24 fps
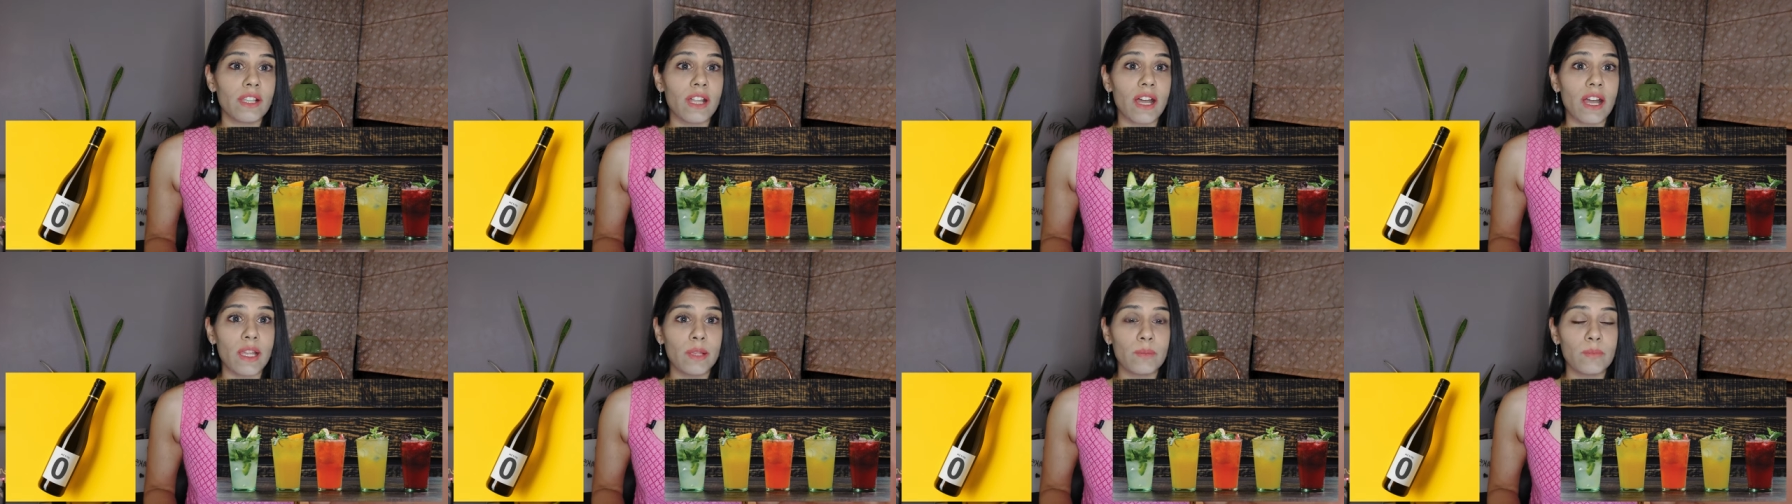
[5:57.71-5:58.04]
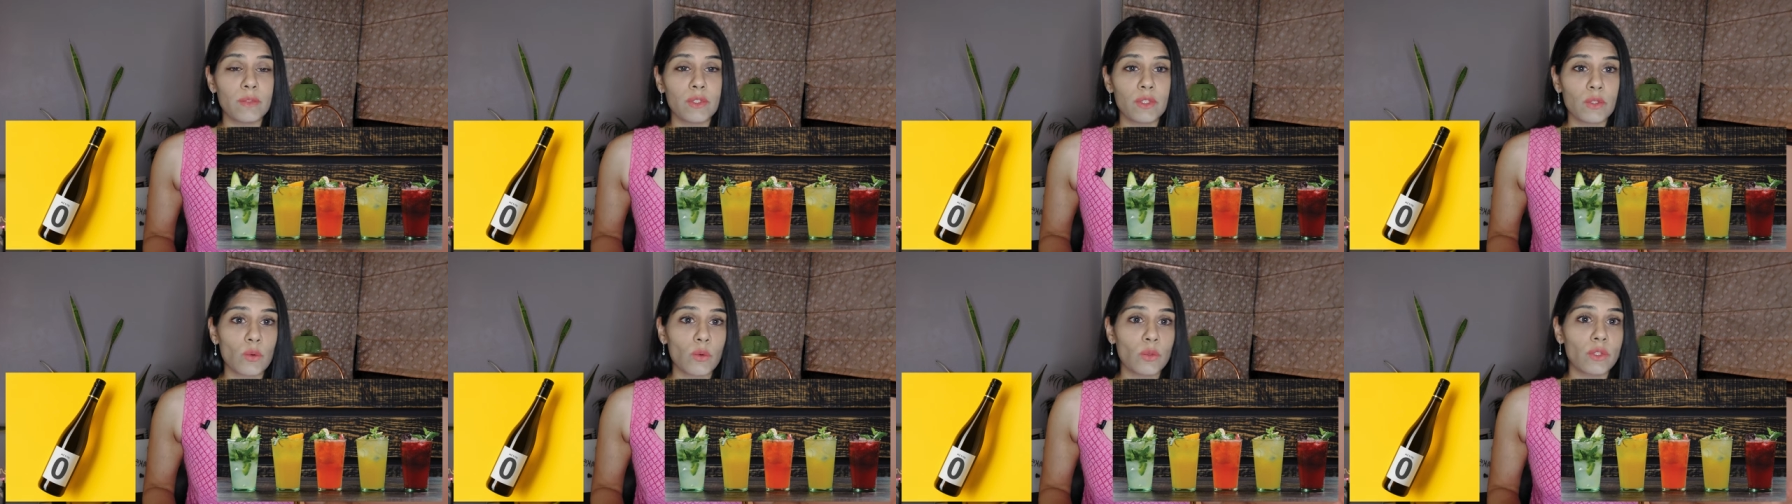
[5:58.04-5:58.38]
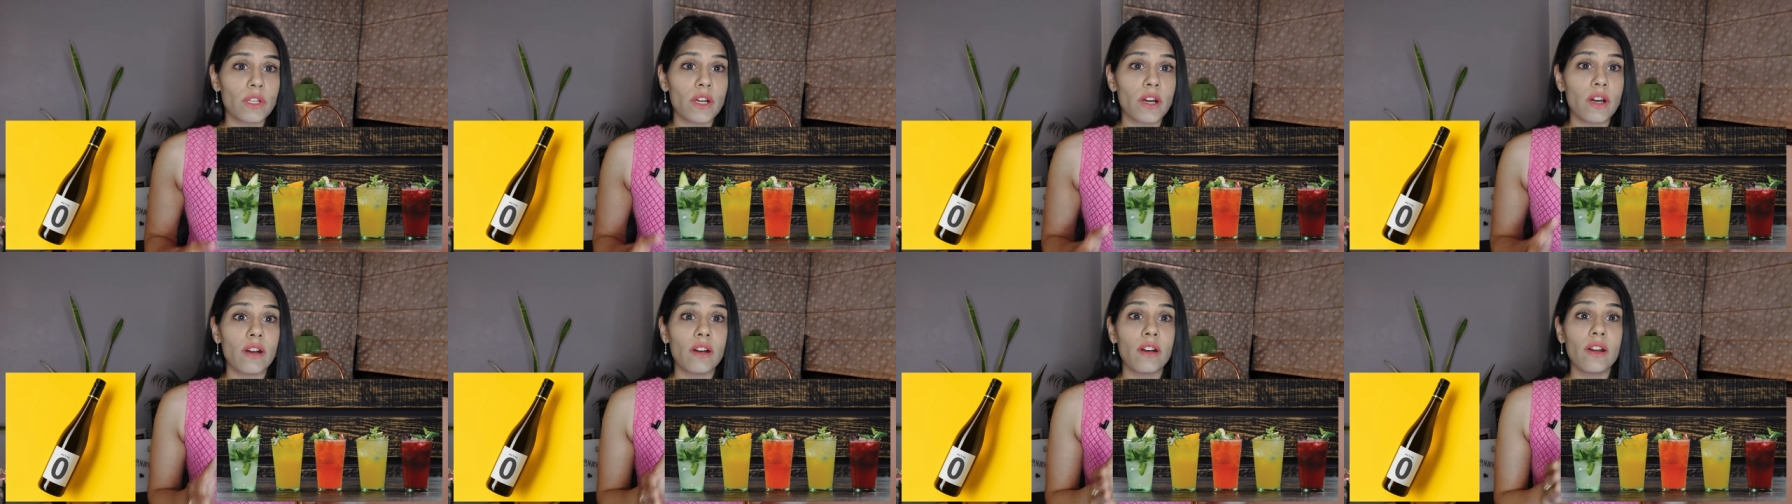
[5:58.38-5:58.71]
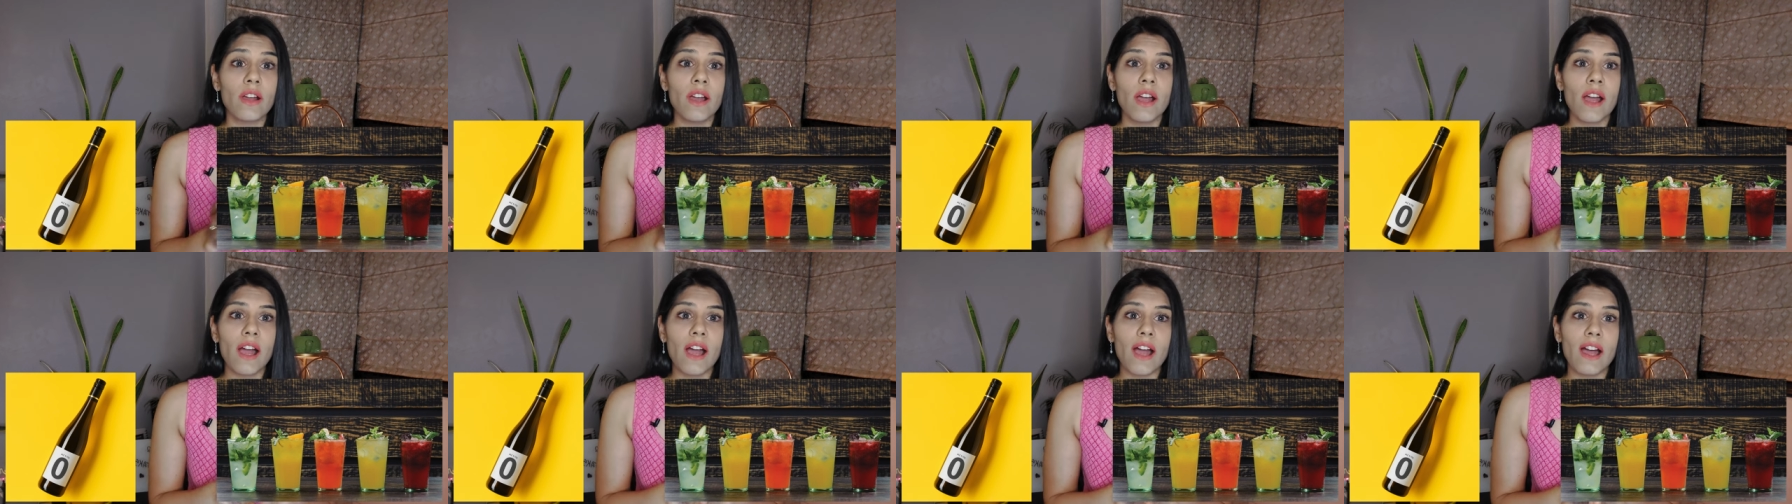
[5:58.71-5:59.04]
lime soda,
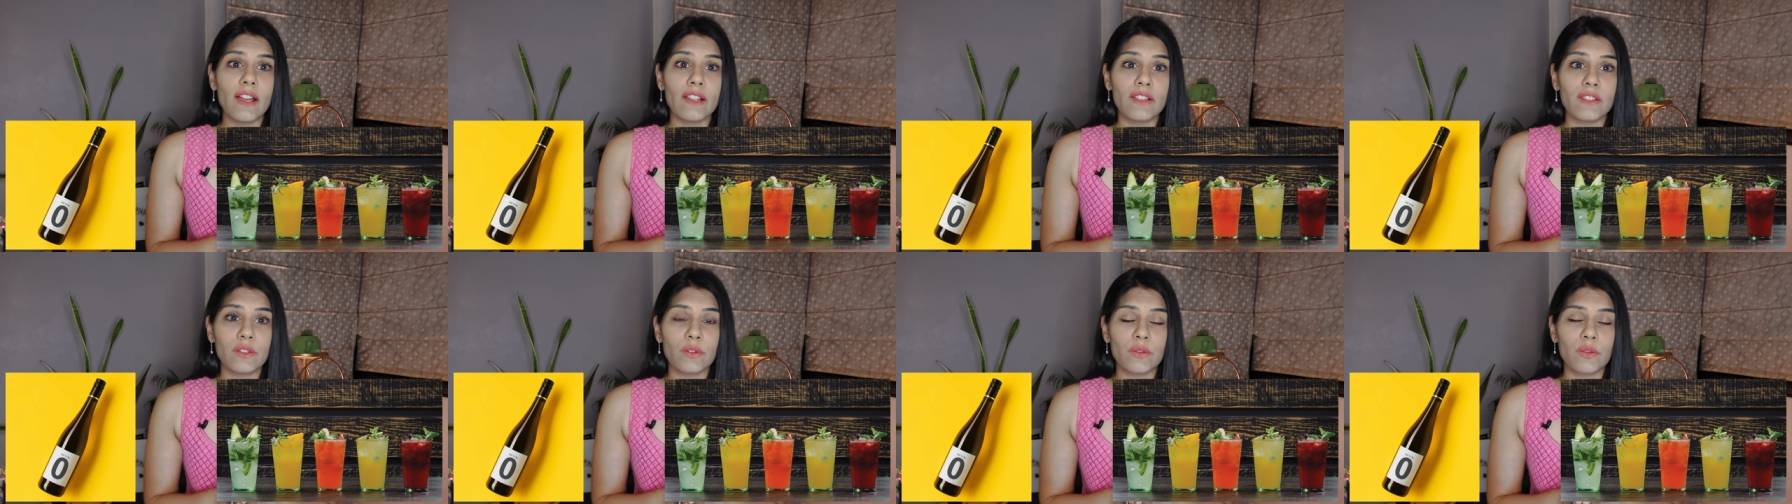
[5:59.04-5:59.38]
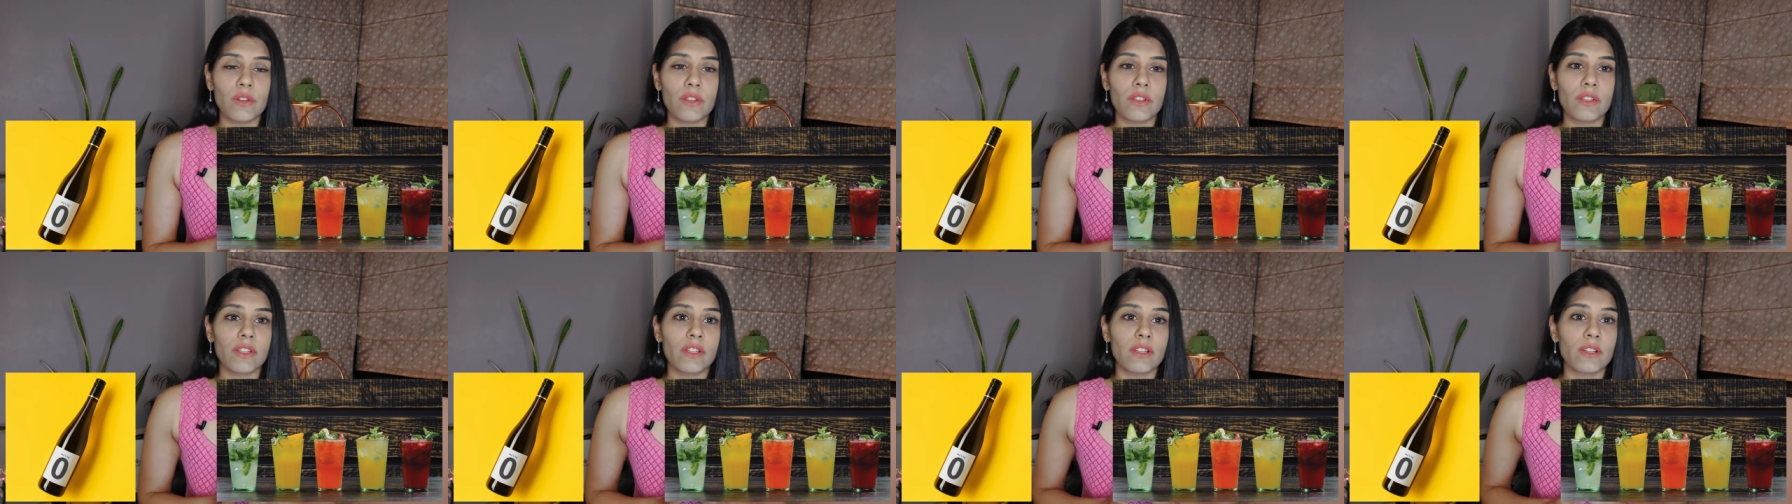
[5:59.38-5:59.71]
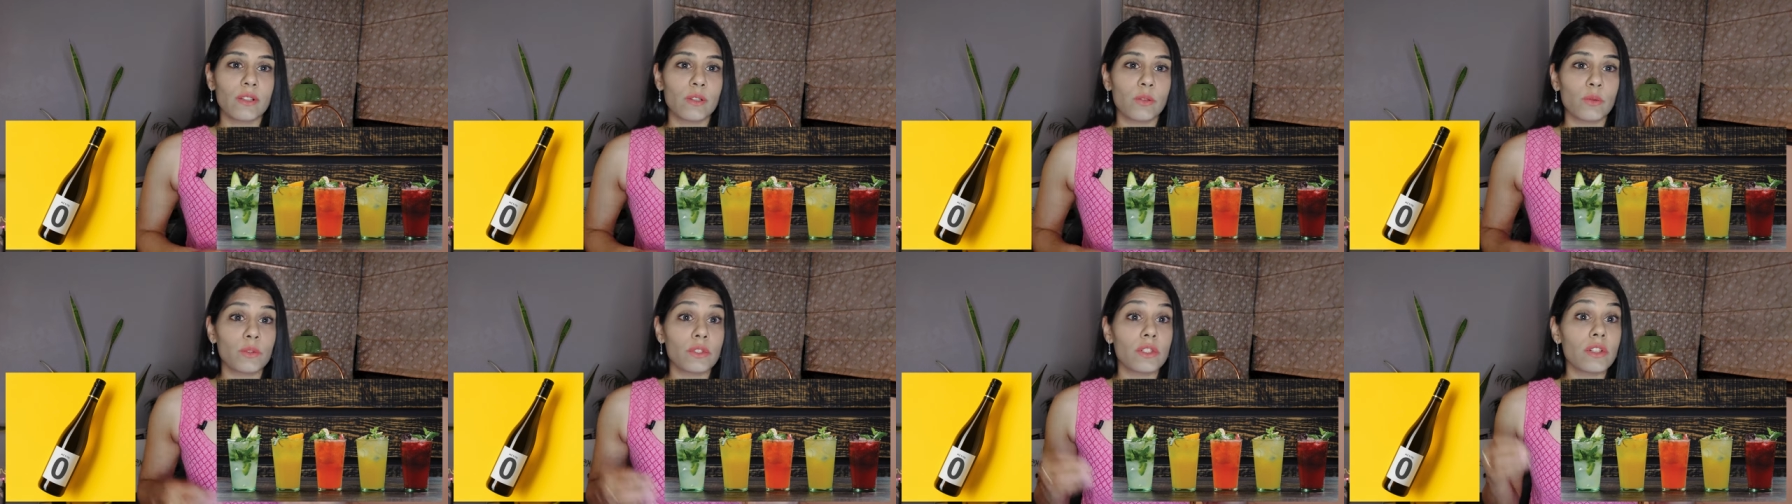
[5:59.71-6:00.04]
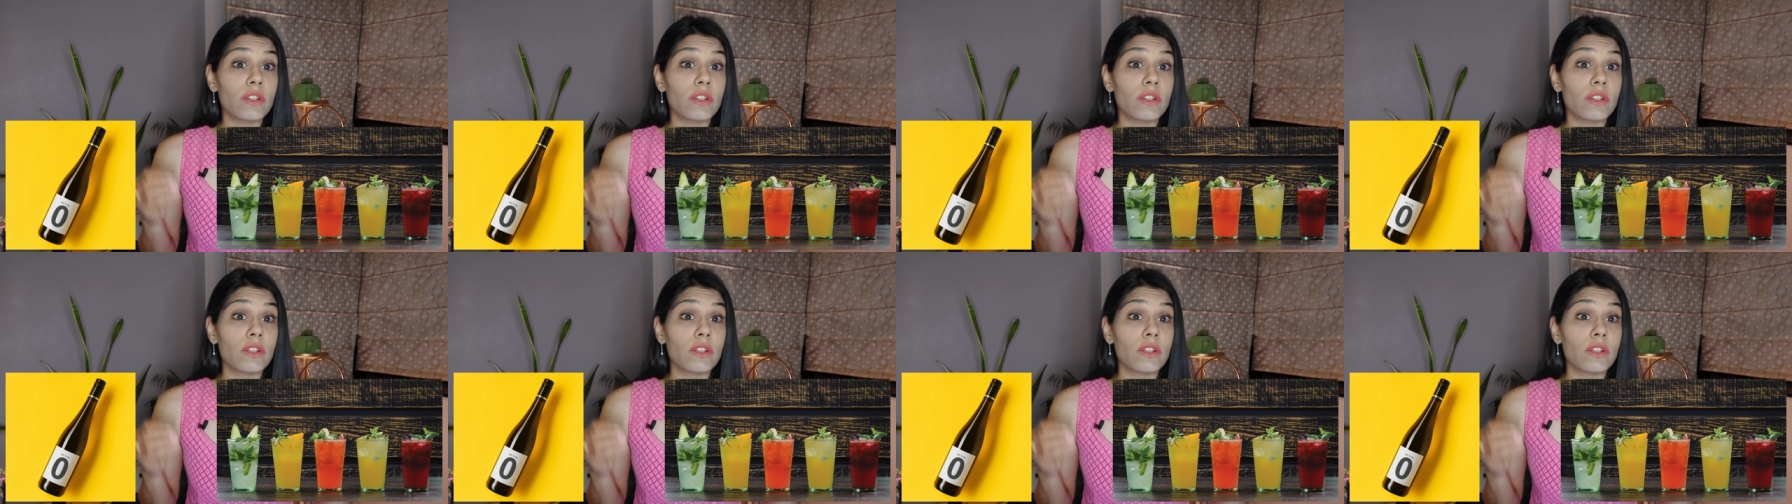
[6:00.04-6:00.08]
and you can include